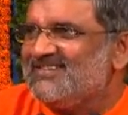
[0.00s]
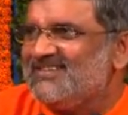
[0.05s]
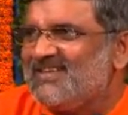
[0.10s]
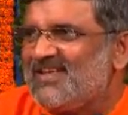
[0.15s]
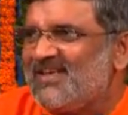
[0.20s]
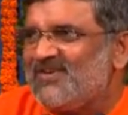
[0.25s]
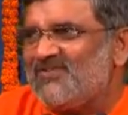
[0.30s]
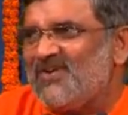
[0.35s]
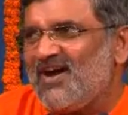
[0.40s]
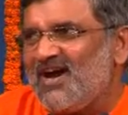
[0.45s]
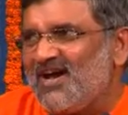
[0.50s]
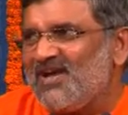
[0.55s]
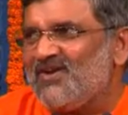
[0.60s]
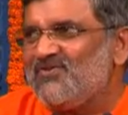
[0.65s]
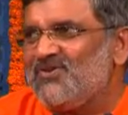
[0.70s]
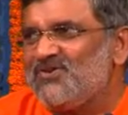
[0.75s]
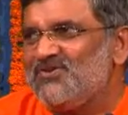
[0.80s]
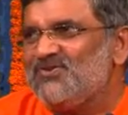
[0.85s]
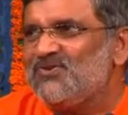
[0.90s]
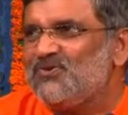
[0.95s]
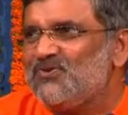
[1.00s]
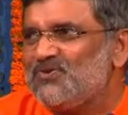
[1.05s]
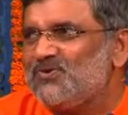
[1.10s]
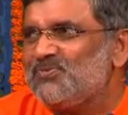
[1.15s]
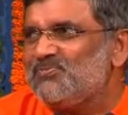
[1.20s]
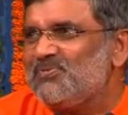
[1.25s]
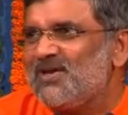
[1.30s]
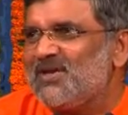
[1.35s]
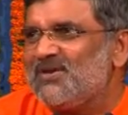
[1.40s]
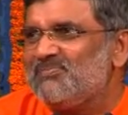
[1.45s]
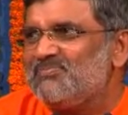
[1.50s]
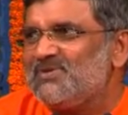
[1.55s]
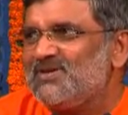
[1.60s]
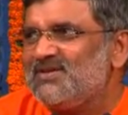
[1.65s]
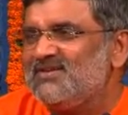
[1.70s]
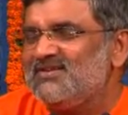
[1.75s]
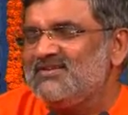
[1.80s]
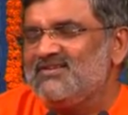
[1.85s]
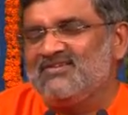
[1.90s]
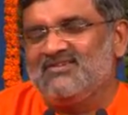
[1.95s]
If I want you to be happy,
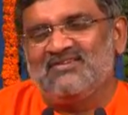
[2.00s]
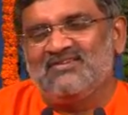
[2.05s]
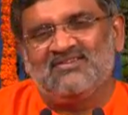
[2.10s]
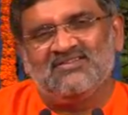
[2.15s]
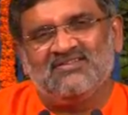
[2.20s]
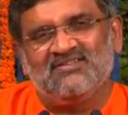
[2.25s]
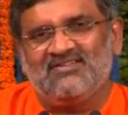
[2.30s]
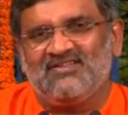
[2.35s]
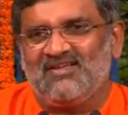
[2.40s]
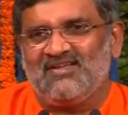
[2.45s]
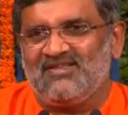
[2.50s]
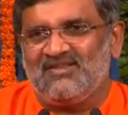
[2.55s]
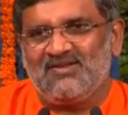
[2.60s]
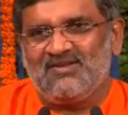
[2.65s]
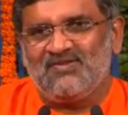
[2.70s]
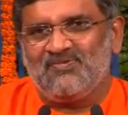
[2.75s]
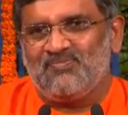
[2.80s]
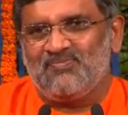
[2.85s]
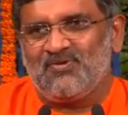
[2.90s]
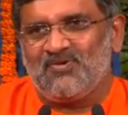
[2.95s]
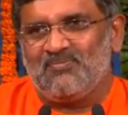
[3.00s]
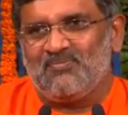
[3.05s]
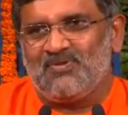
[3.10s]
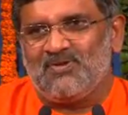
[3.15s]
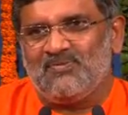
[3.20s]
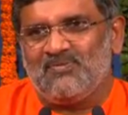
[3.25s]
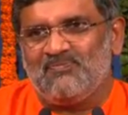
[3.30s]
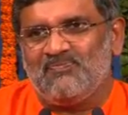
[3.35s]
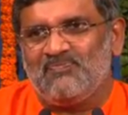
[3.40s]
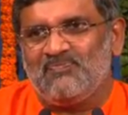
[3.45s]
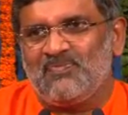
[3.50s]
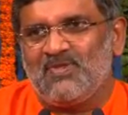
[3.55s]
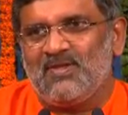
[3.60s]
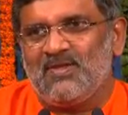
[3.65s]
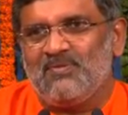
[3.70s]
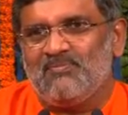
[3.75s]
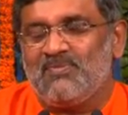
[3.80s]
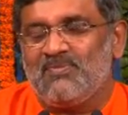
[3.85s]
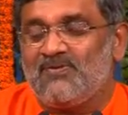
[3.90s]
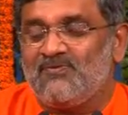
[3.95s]
then there is problem.
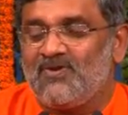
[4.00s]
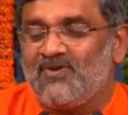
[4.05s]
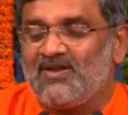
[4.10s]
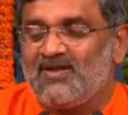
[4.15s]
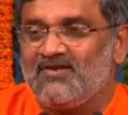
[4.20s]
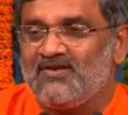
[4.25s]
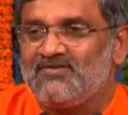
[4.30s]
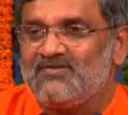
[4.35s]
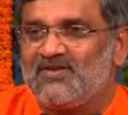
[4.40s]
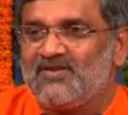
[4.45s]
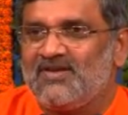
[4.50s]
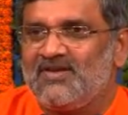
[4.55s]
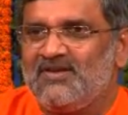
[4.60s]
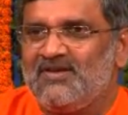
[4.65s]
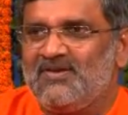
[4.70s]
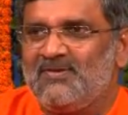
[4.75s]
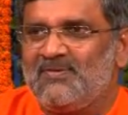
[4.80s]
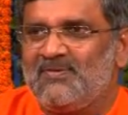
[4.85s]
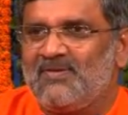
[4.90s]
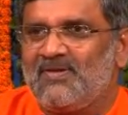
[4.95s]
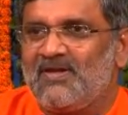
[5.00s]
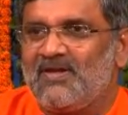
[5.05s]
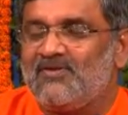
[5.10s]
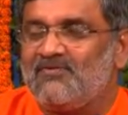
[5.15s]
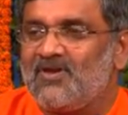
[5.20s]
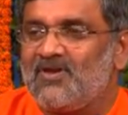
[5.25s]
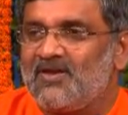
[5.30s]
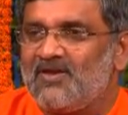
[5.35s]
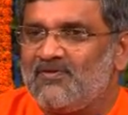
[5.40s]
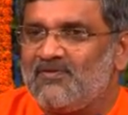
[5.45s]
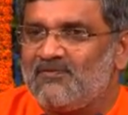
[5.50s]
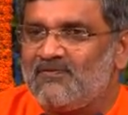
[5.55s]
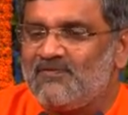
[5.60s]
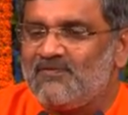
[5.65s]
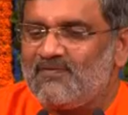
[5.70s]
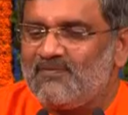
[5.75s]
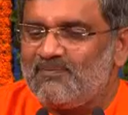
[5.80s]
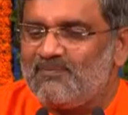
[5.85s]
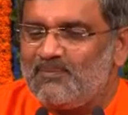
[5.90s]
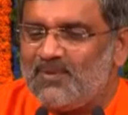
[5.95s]
But when I say, and when I
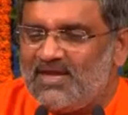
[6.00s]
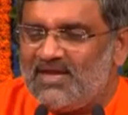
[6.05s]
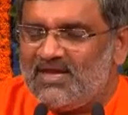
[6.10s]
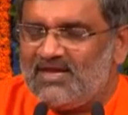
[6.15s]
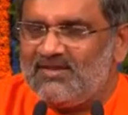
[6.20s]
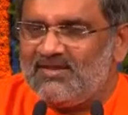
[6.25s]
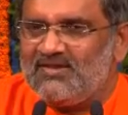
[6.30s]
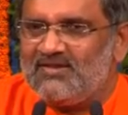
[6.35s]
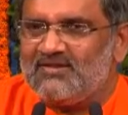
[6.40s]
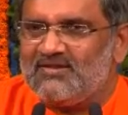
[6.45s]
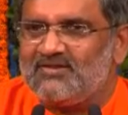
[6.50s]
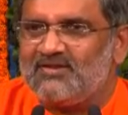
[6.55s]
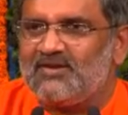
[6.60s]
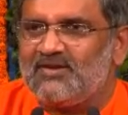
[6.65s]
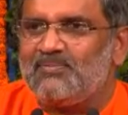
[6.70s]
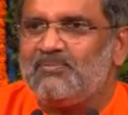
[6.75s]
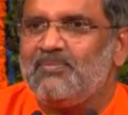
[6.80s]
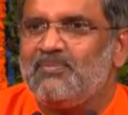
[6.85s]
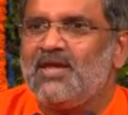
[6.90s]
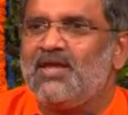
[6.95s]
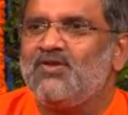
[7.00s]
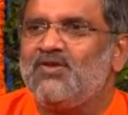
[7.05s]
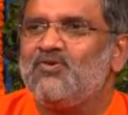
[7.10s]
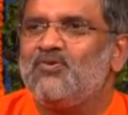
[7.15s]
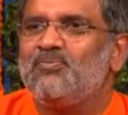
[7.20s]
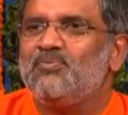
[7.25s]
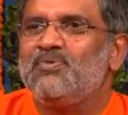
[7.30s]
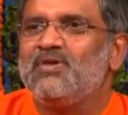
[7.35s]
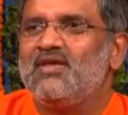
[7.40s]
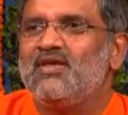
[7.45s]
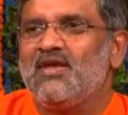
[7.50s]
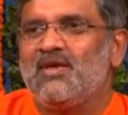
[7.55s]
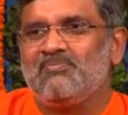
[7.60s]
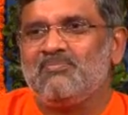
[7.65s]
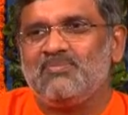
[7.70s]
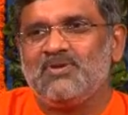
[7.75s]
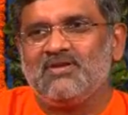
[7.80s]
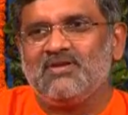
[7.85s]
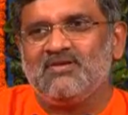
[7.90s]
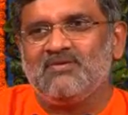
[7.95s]
mean that may you be
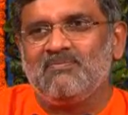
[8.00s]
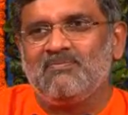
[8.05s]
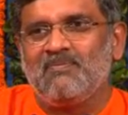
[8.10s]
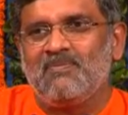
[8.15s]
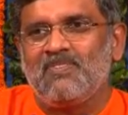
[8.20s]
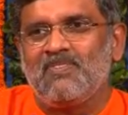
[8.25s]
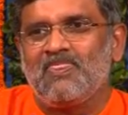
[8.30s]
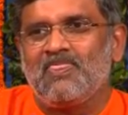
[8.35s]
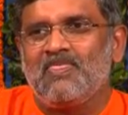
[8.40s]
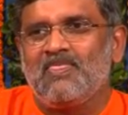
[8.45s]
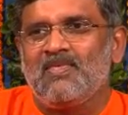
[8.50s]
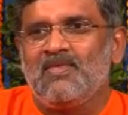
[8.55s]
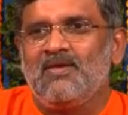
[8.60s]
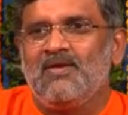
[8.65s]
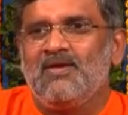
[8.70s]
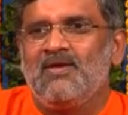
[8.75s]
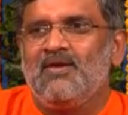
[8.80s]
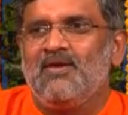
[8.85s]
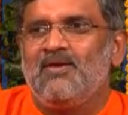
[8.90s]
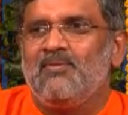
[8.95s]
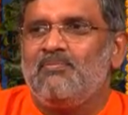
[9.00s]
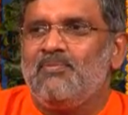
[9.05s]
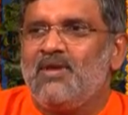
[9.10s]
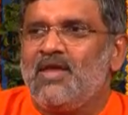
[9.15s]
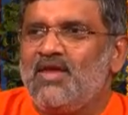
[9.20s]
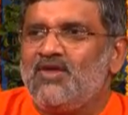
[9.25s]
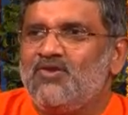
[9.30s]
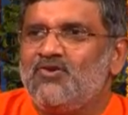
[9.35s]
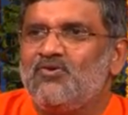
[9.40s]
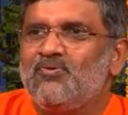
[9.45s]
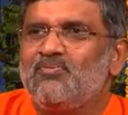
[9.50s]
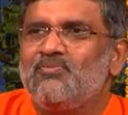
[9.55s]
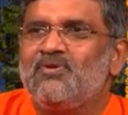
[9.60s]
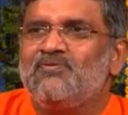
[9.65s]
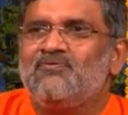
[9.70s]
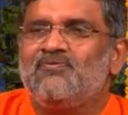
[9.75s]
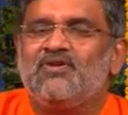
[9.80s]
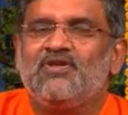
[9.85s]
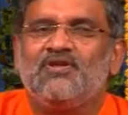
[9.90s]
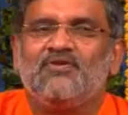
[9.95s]
happy, may you be
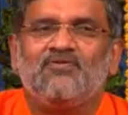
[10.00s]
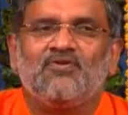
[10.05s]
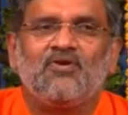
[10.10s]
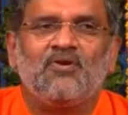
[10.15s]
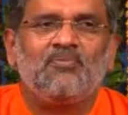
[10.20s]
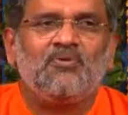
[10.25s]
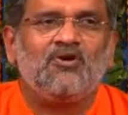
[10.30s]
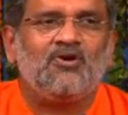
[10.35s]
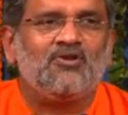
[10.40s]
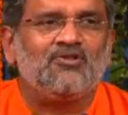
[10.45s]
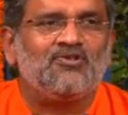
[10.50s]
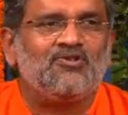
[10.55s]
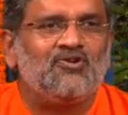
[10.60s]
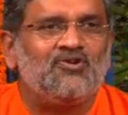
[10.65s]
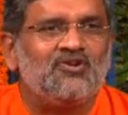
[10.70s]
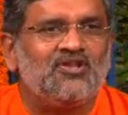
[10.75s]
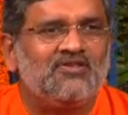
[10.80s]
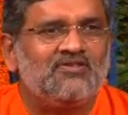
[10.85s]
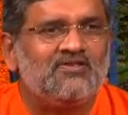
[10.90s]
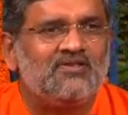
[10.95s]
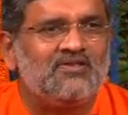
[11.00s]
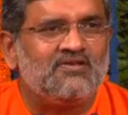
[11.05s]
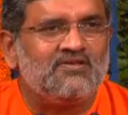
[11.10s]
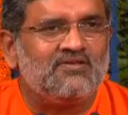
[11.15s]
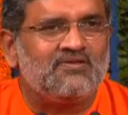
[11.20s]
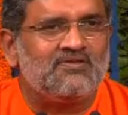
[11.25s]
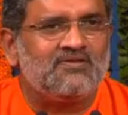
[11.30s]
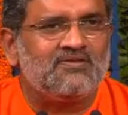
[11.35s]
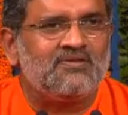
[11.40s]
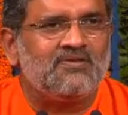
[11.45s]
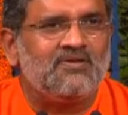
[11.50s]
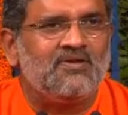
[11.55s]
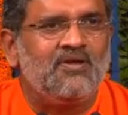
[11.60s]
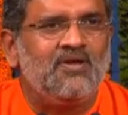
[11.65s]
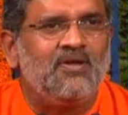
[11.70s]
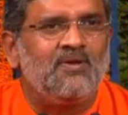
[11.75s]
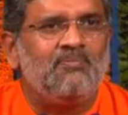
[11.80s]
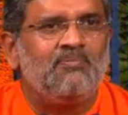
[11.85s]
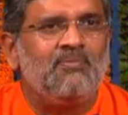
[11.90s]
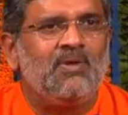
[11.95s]
free from all your disease,
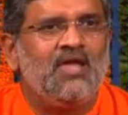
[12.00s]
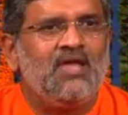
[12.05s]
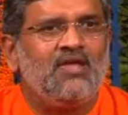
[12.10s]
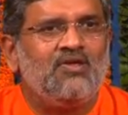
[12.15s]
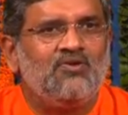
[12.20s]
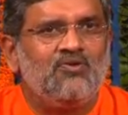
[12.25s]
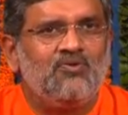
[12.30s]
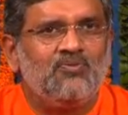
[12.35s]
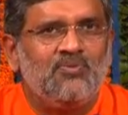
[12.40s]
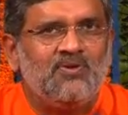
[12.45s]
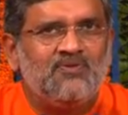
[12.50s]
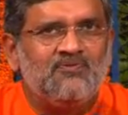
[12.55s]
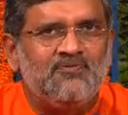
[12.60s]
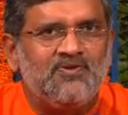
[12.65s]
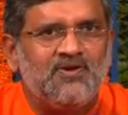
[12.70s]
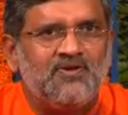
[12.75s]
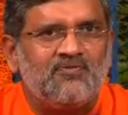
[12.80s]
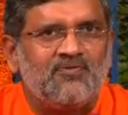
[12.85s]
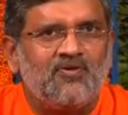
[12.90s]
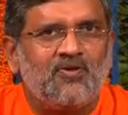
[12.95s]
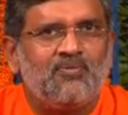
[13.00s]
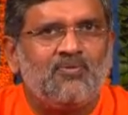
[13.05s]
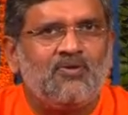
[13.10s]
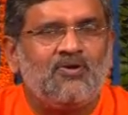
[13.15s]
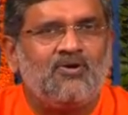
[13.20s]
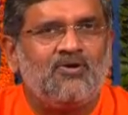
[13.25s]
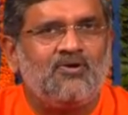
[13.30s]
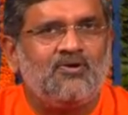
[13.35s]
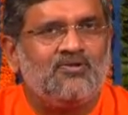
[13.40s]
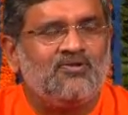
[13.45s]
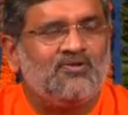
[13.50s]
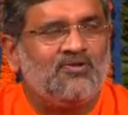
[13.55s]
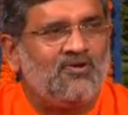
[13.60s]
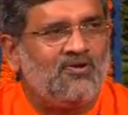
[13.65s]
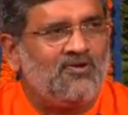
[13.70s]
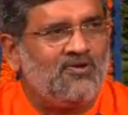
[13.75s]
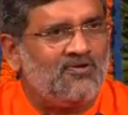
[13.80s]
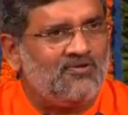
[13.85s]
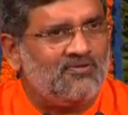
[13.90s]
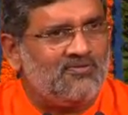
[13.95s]
may you be free from all
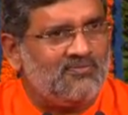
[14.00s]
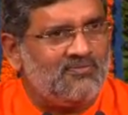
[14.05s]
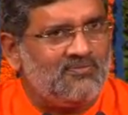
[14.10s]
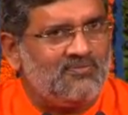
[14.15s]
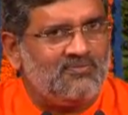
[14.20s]
your